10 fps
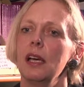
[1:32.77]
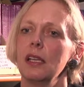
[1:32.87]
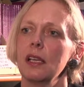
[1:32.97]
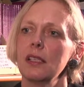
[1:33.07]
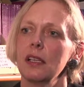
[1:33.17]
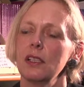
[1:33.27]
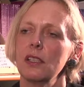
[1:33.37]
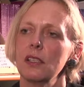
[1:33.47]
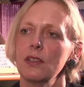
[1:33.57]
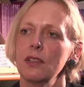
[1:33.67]
and I
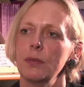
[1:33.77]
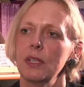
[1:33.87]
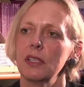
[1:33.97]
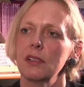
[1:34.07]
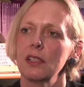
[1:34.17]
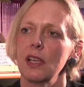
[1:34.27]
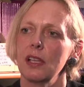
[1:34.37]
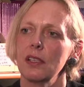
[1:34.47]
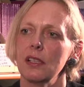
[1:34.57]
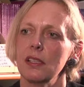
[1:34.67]
studied social and political
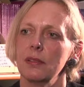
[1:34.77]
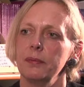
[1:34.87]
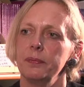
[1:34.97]
sciences.